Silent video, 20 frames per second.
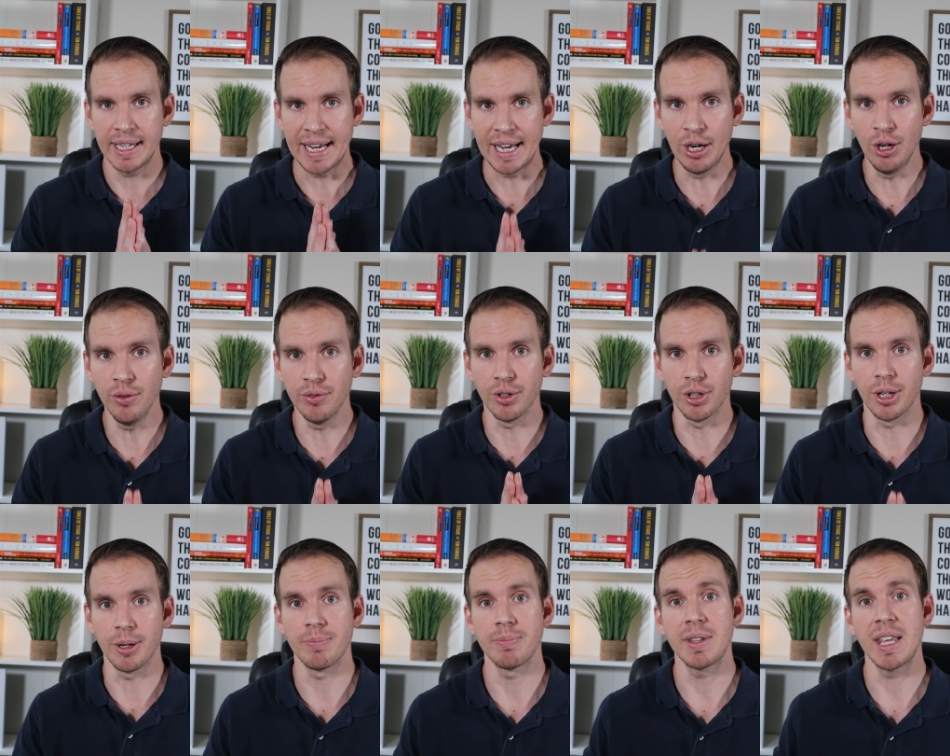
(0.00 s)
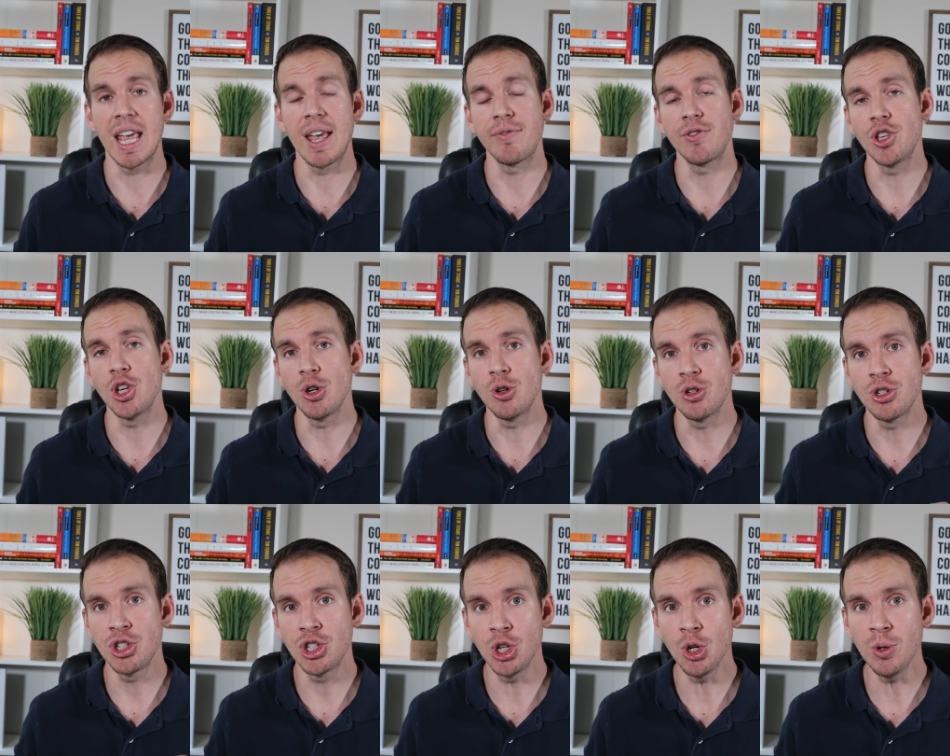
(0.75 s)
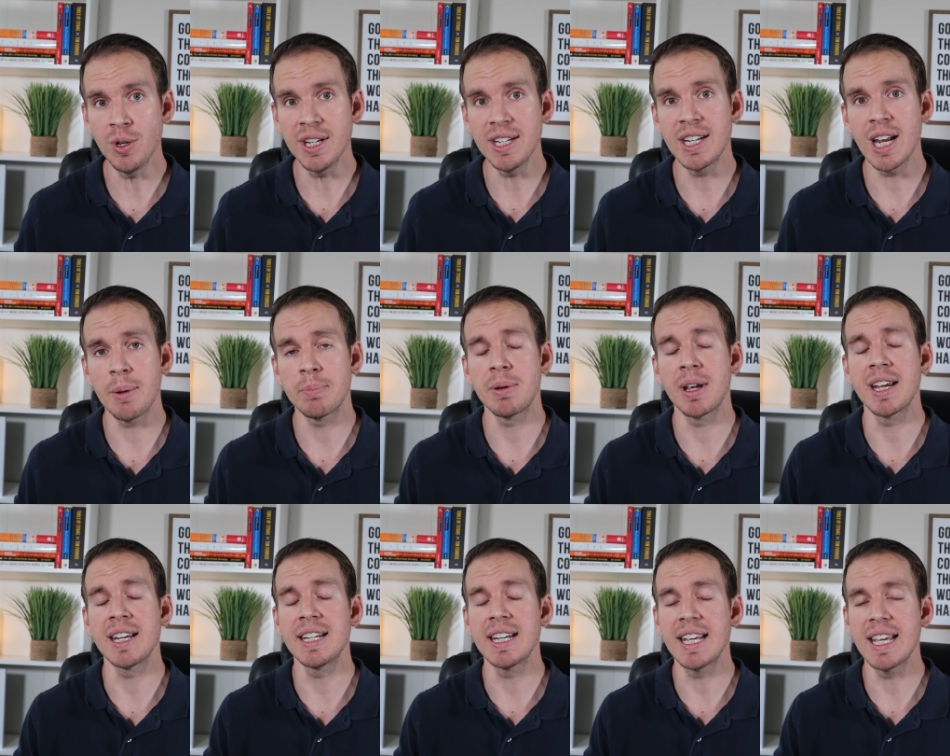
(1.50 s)
However, if you do need to
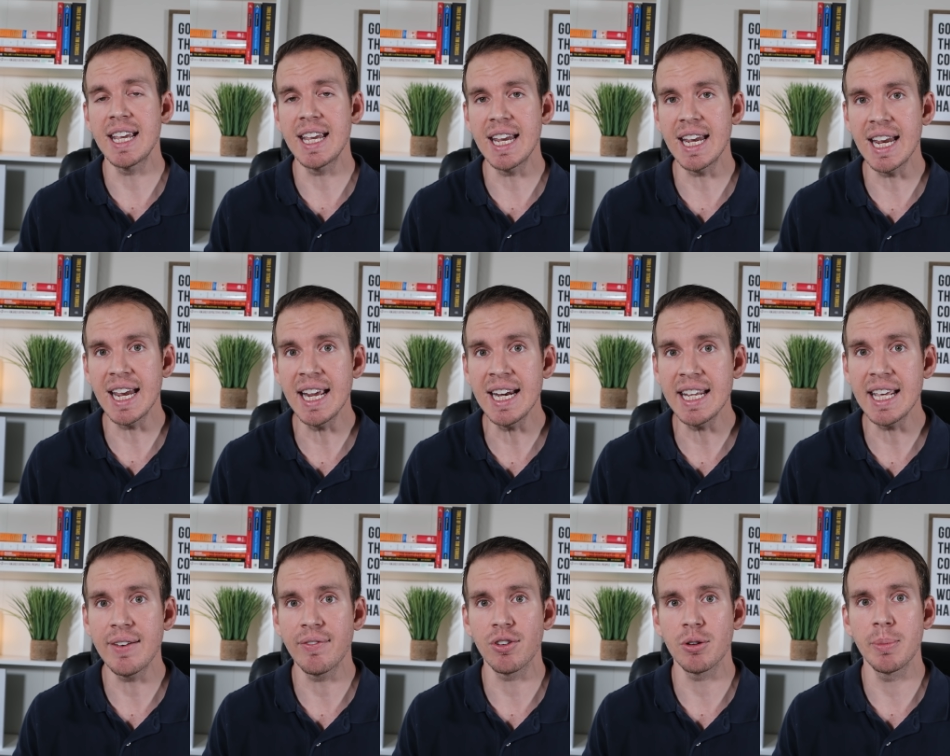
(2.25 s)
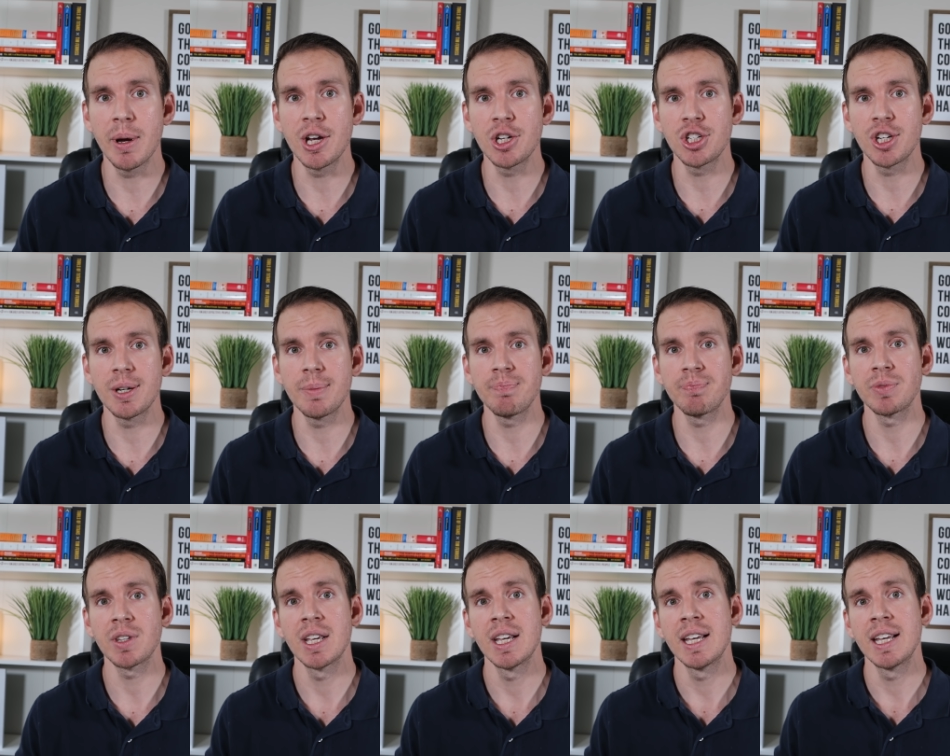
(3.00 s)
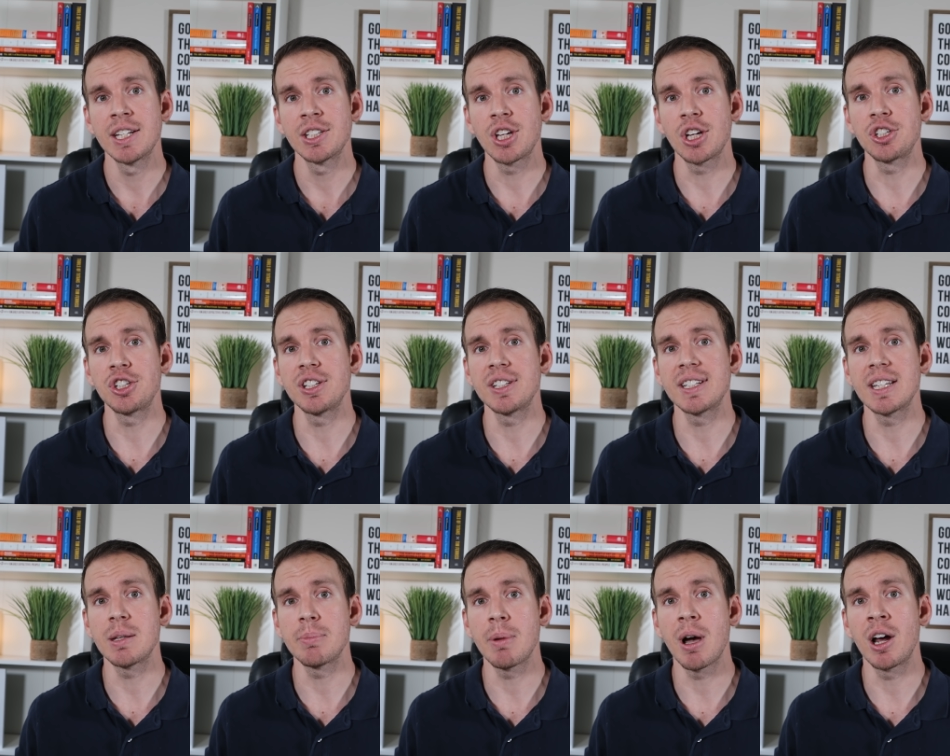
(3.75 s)
update any information, such as
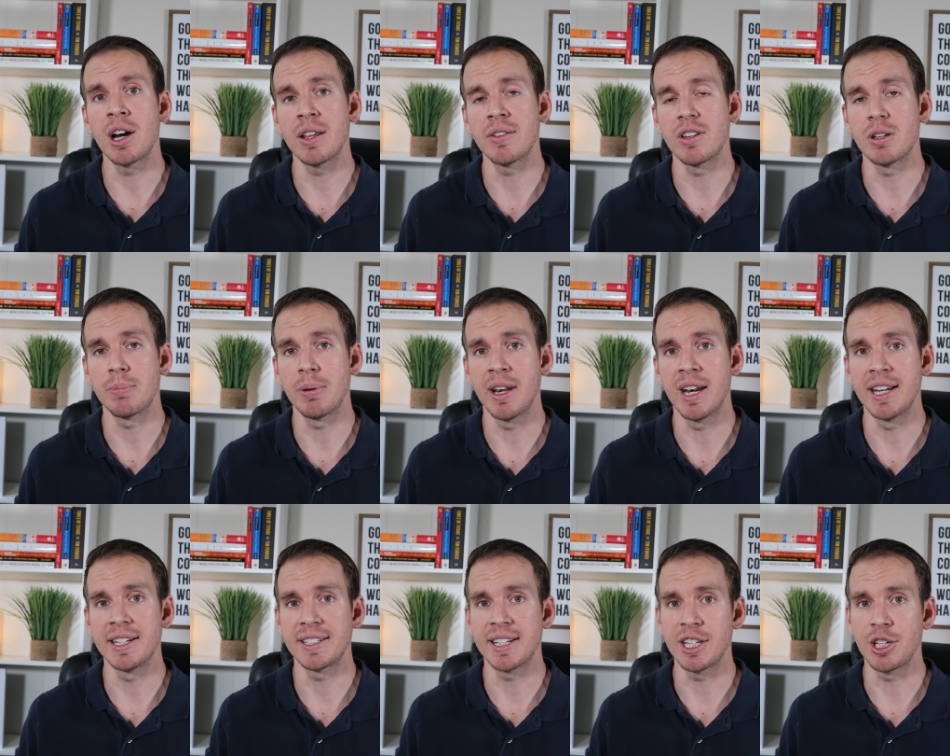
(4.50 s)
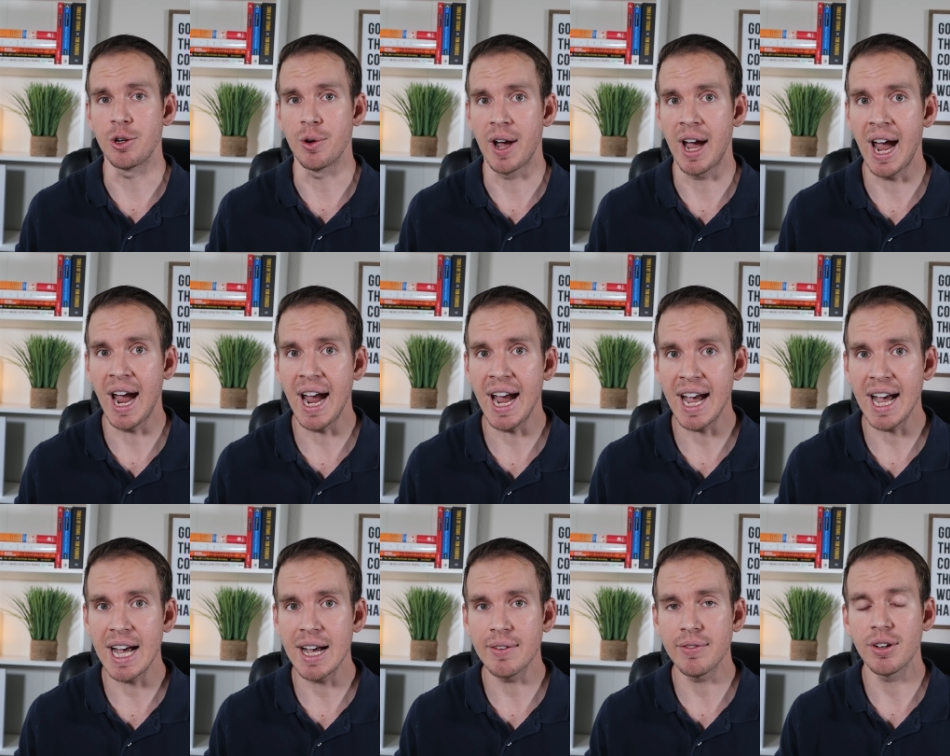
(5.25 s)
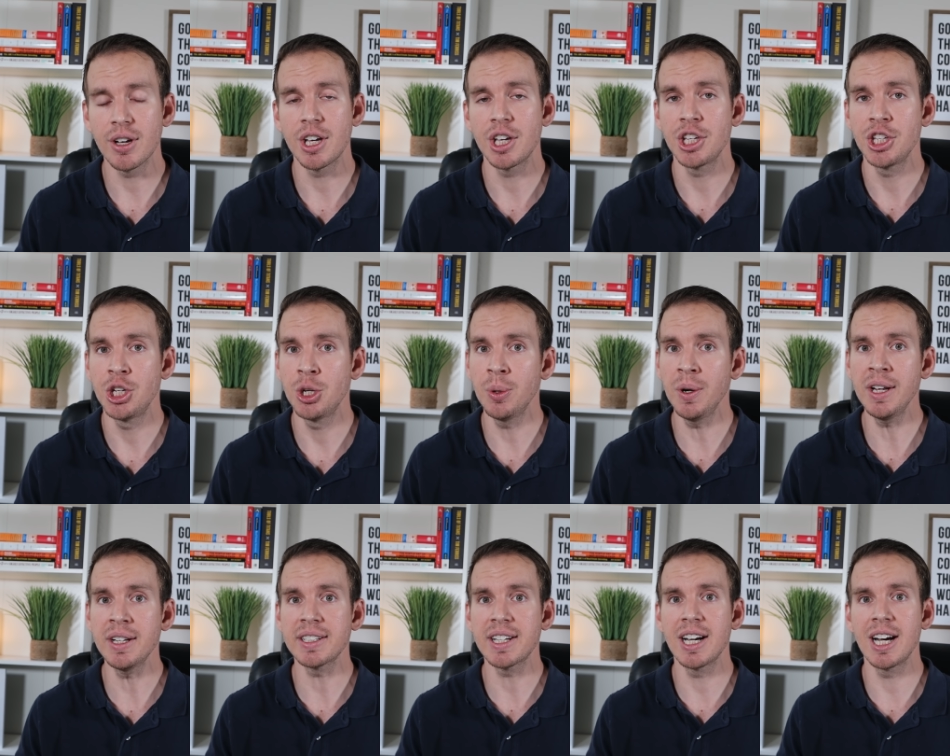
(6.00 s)
the amount of dependents that you have, your
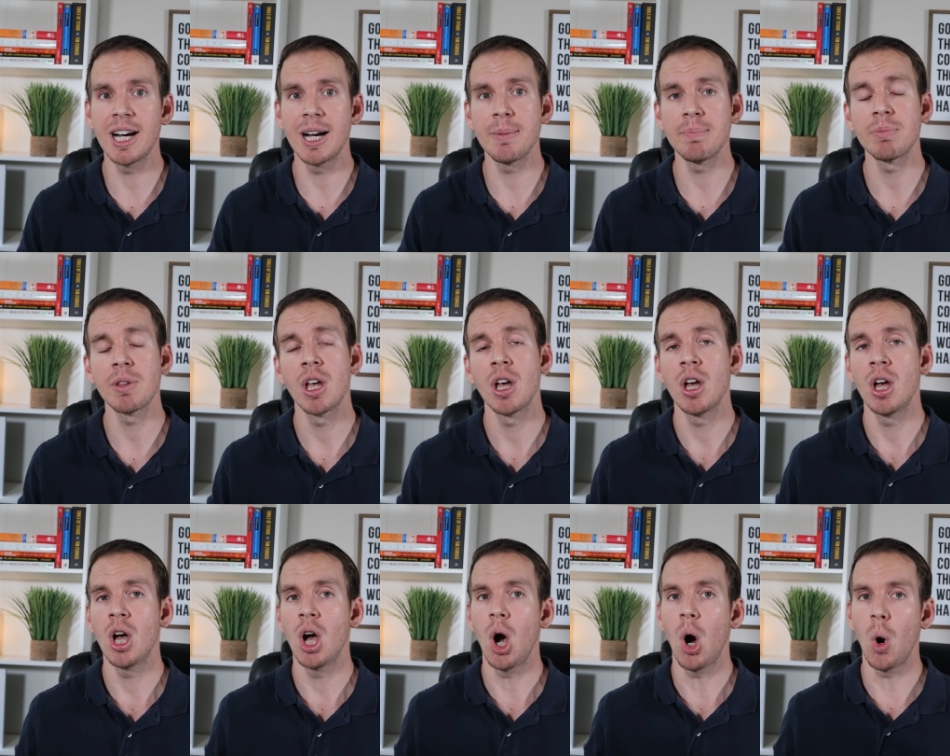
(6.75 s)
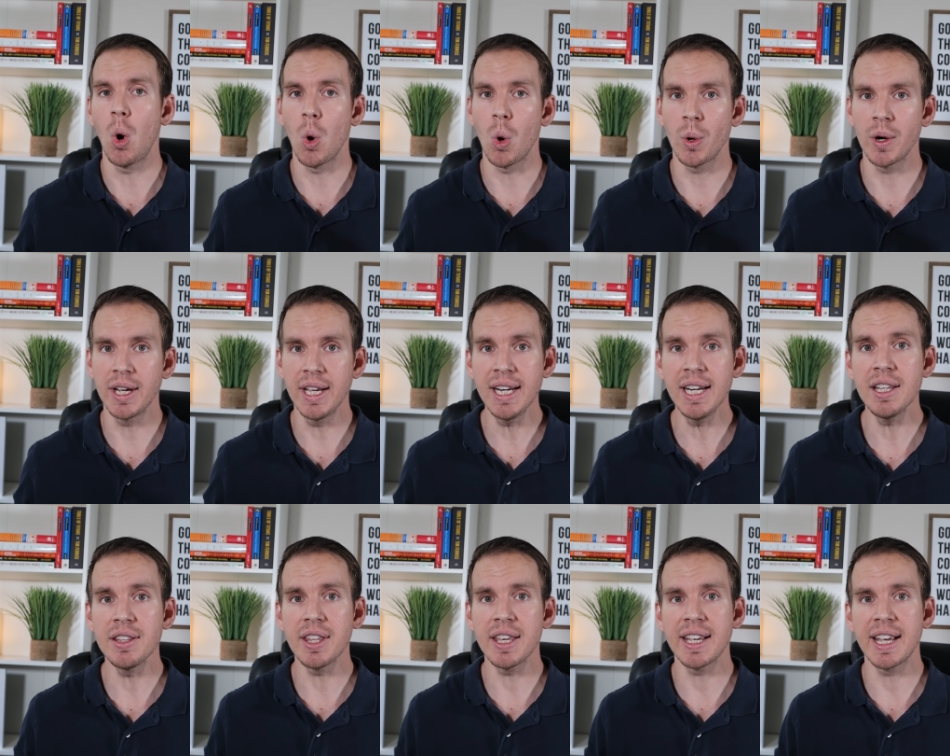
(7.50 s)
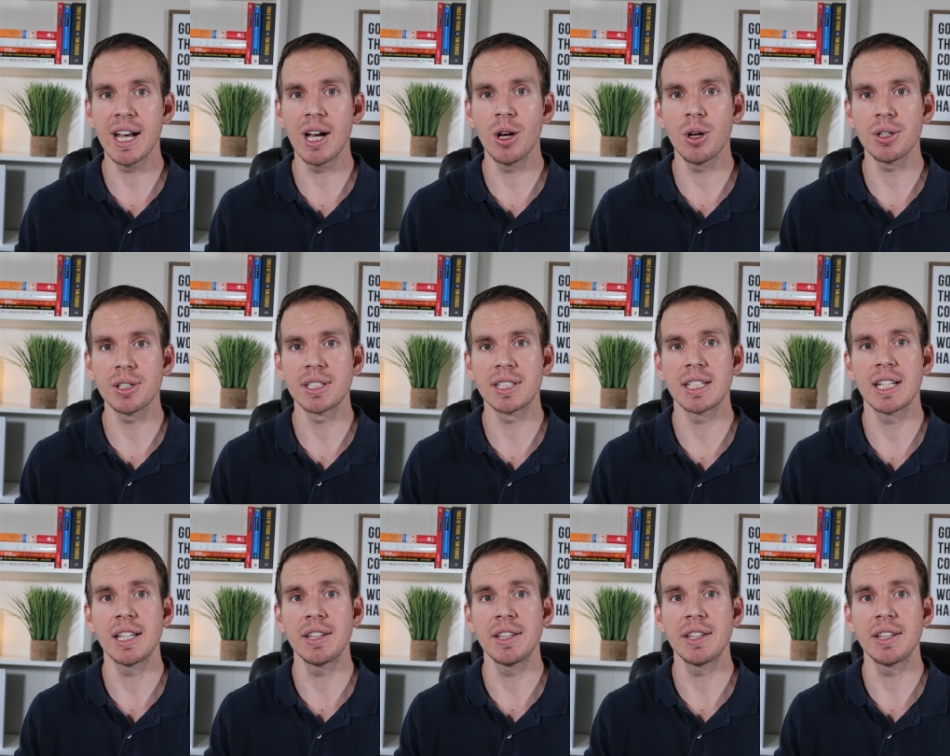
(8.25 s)
income, or anything else,